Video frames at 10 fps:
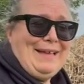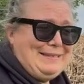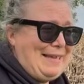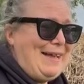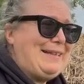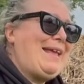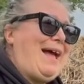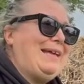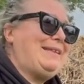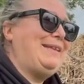exactly,
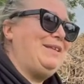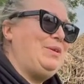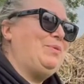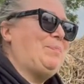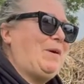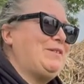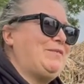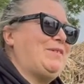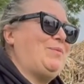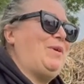I think you were part
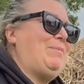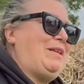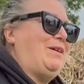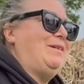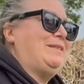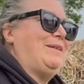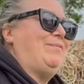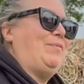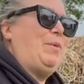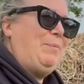of the women art,
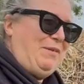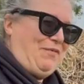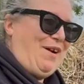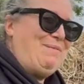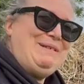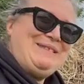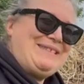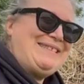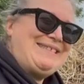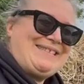women farmers
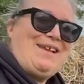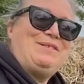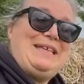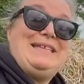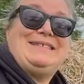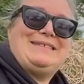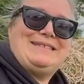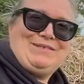in the southeast. I